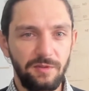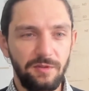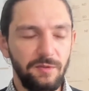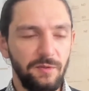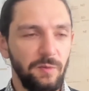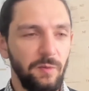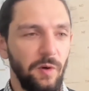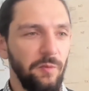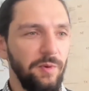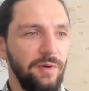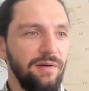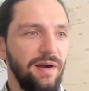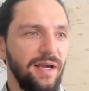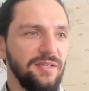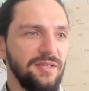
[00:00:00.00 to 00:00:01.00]
what we
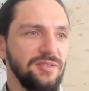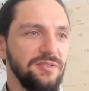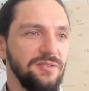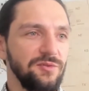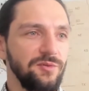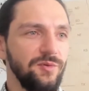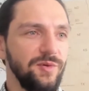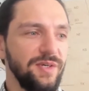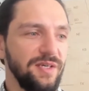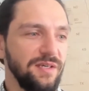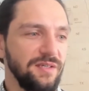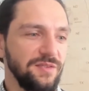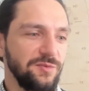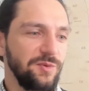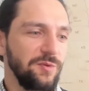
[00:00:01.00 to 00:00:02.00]
are actually
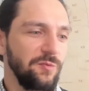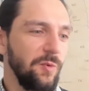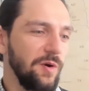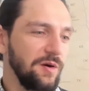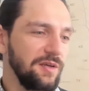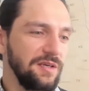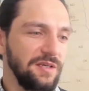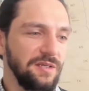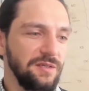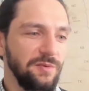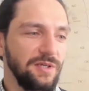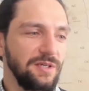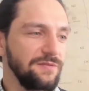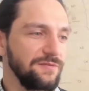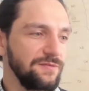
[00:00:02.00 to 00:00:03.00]
doing is we're working
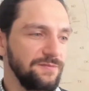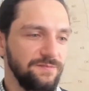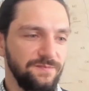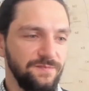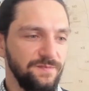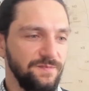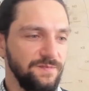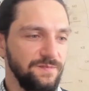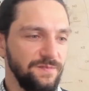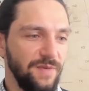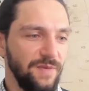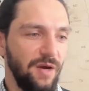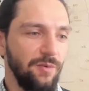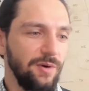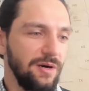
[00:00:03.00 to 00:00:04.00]
with
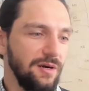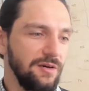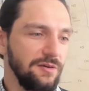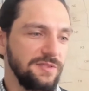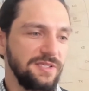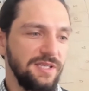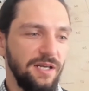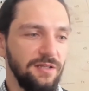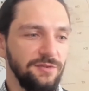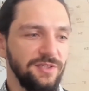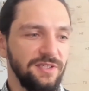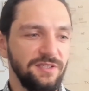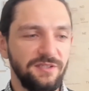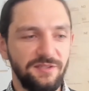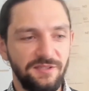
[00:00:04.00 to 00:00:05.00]
our
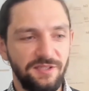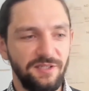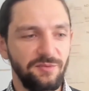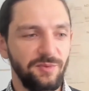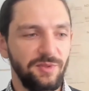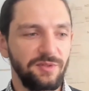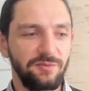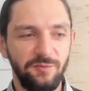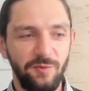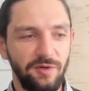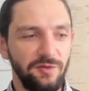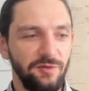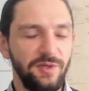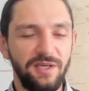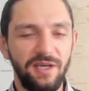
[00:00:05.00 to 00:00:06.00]
consultants, and we're
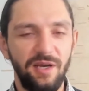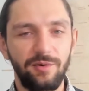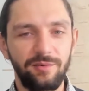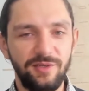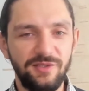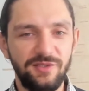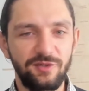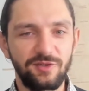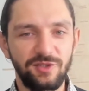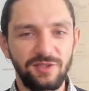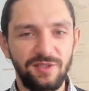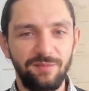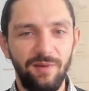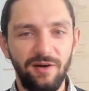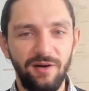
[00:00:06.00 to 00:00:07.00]
doing our research
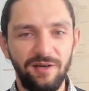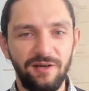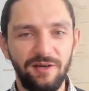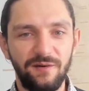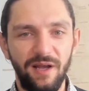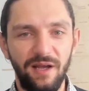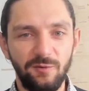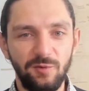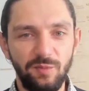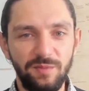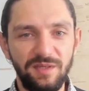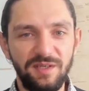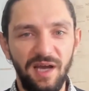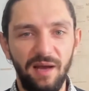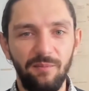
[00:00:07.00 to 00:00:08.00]
on the market, how to
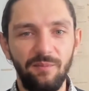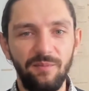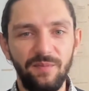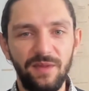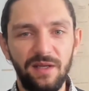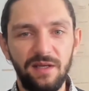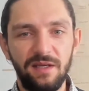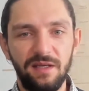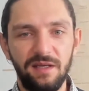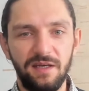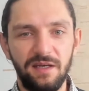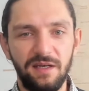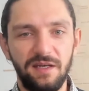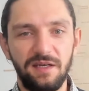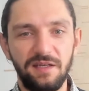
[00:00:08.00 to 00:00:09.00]
become
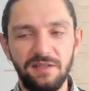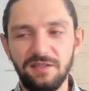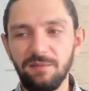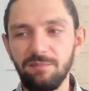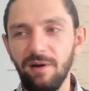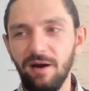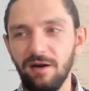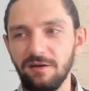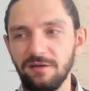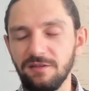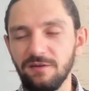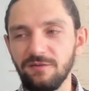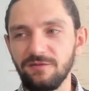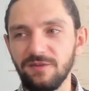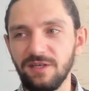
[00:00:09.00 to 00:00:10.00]
the part
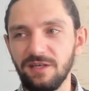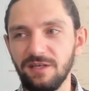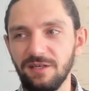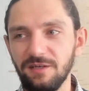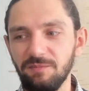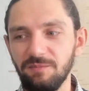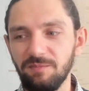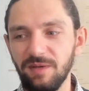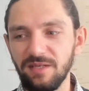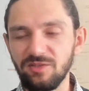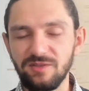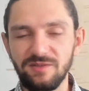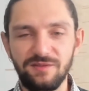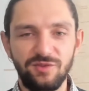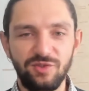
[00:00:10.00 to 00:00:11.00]
of the
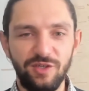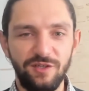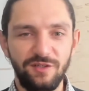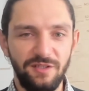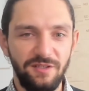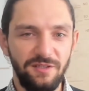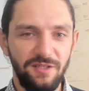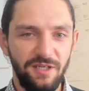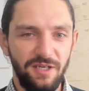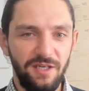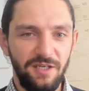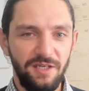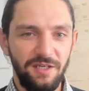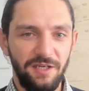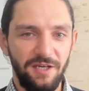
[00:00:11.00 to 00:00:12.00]
patient's journey,
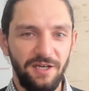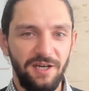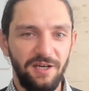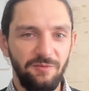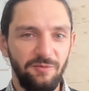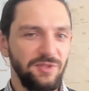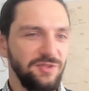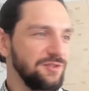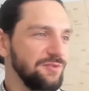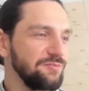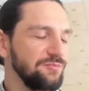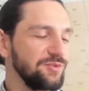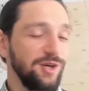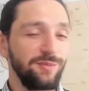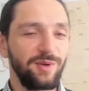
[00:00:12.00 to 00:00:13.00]

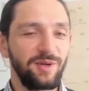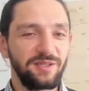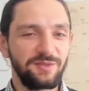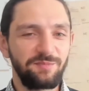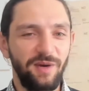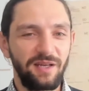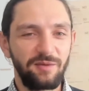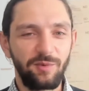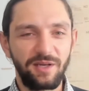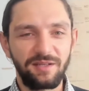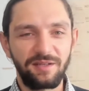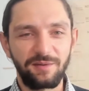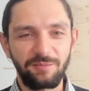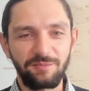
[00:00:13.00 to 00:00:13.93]
which Germany is, by the way,